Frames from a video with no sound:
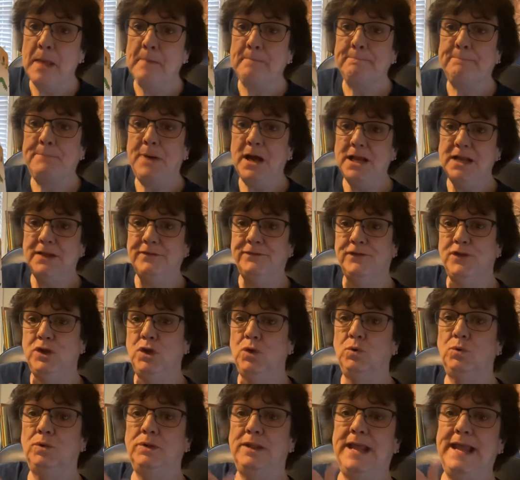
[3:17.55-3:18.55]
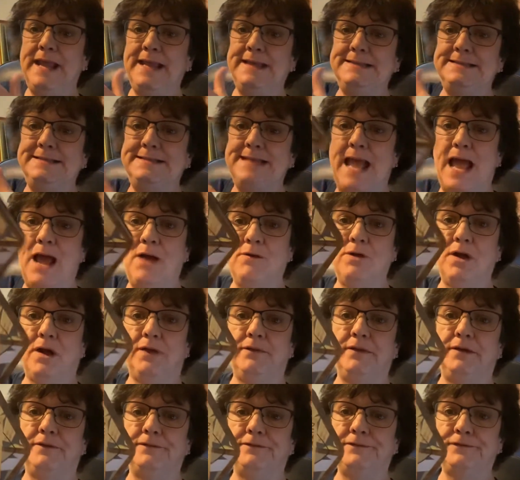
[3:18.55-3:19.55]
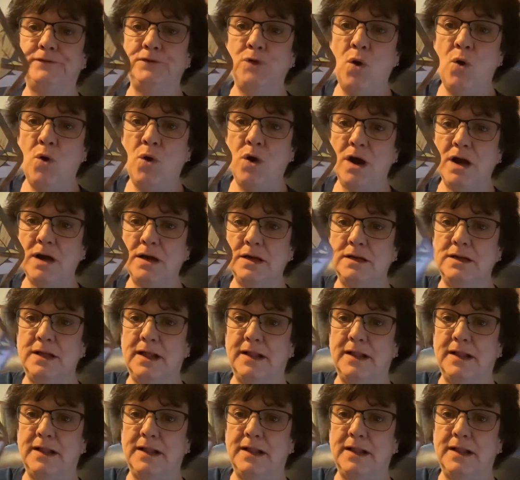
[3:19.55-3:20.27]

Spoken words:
But if you lay down on the floor